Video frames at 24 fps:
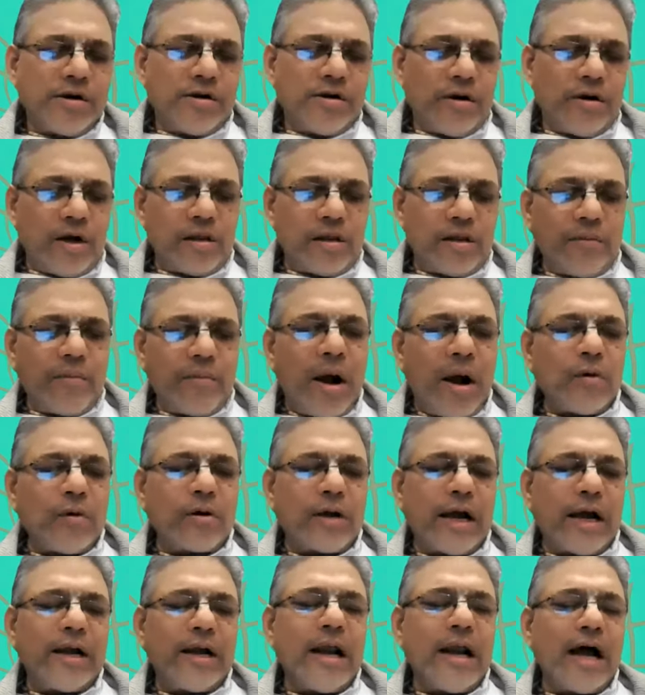on the
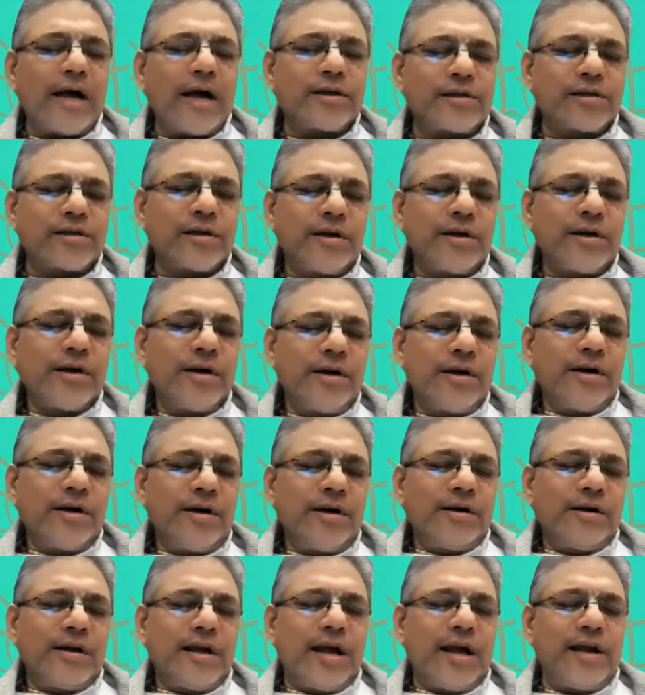Mount Kailash,
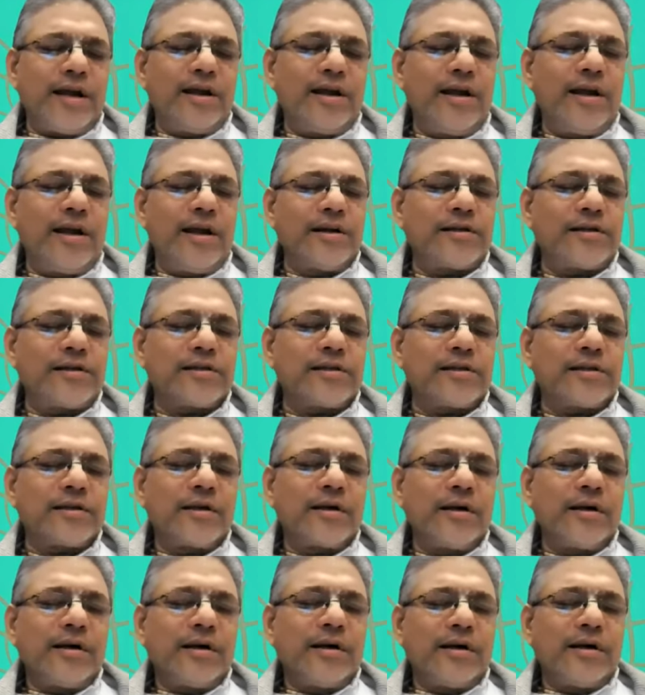and he is
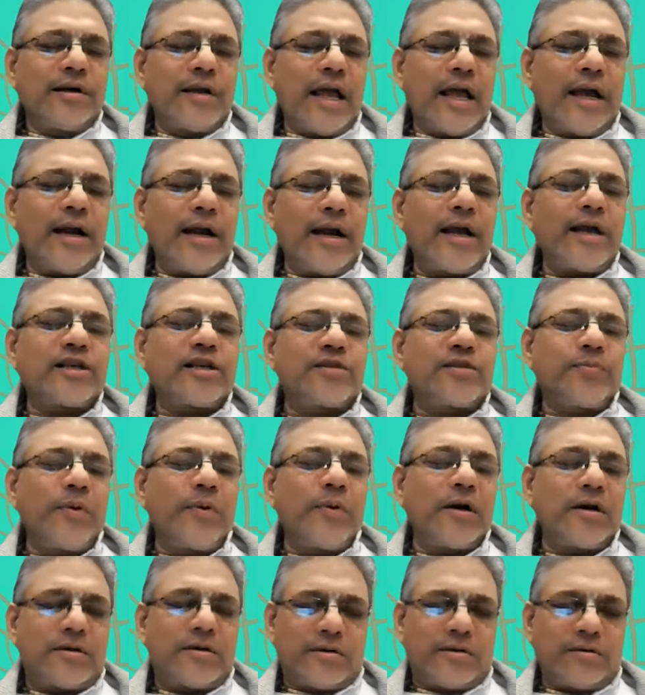like an
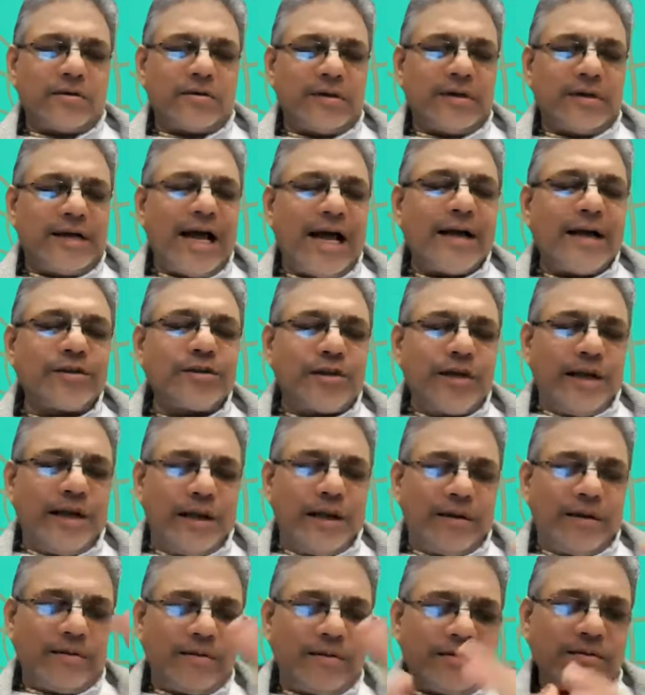expert
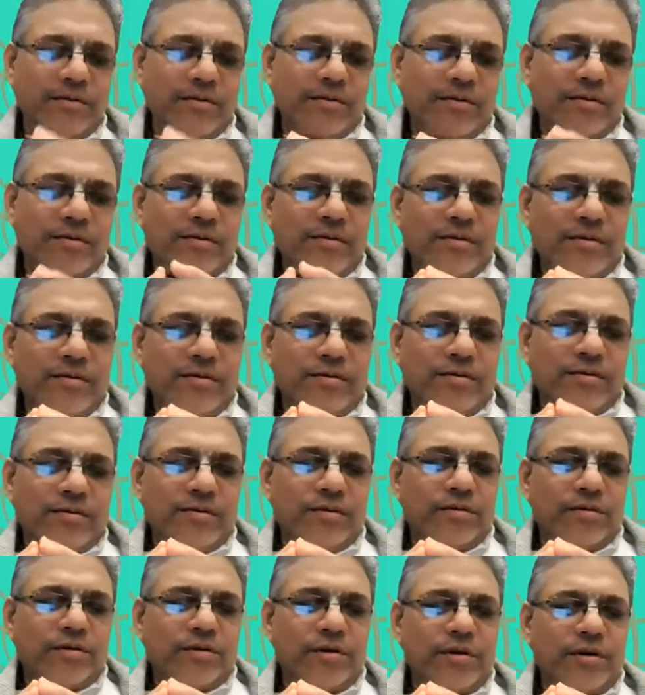dancing
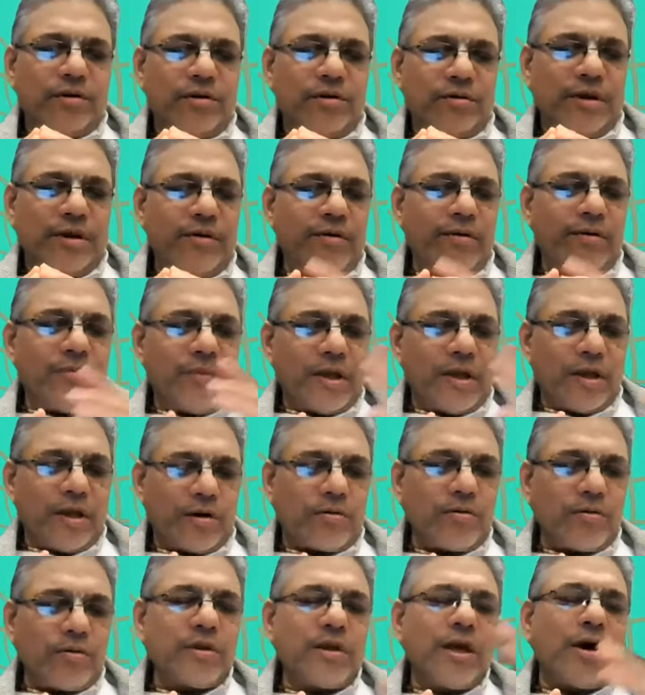so even Mother
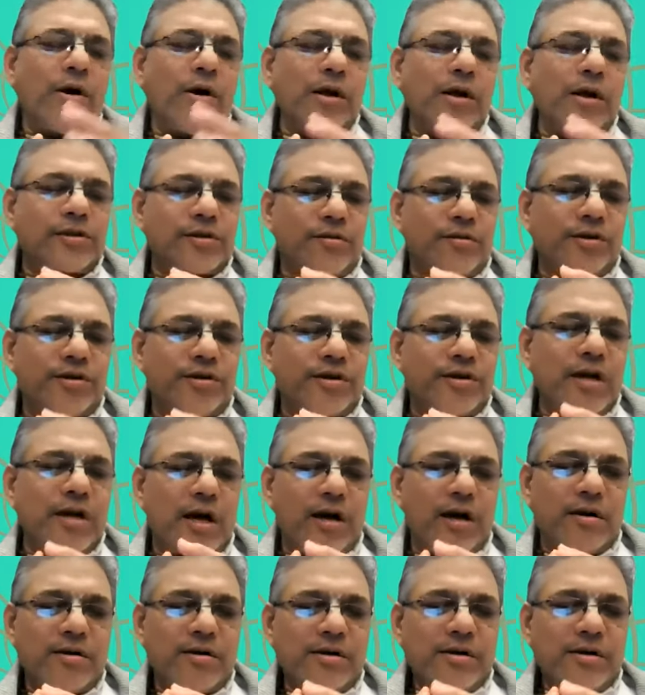Kunti calls
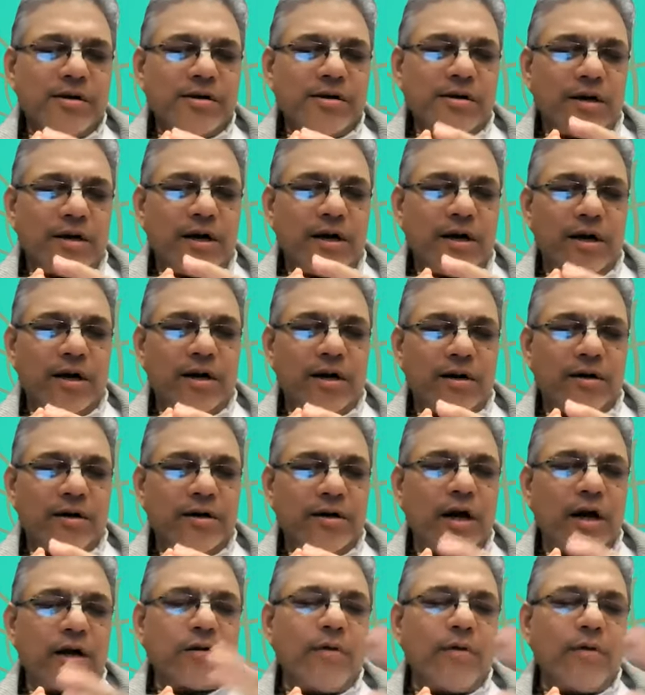Krishna uh, in